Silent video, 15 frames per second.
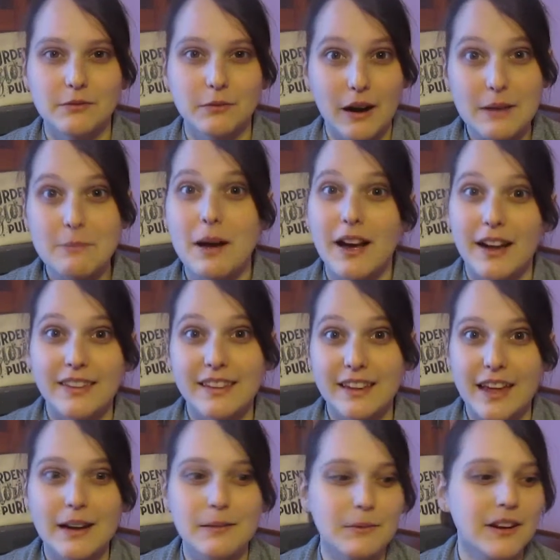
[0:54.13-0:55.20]
right behind the
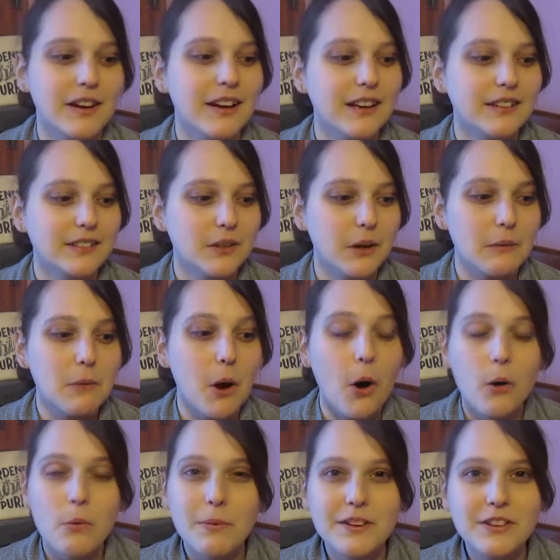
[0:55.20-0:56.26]
camera and so I'm
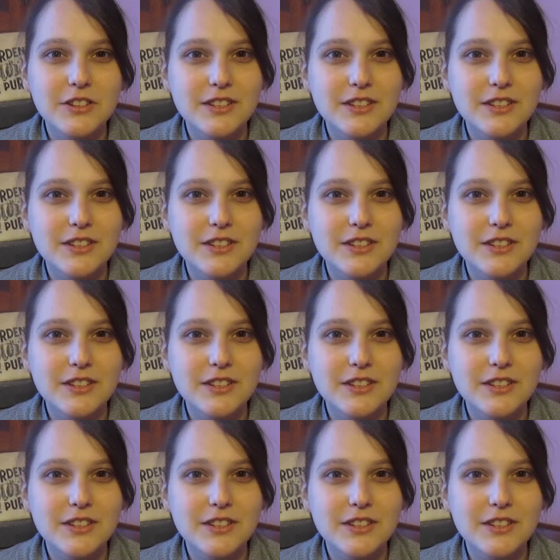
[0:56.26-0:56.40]
hoping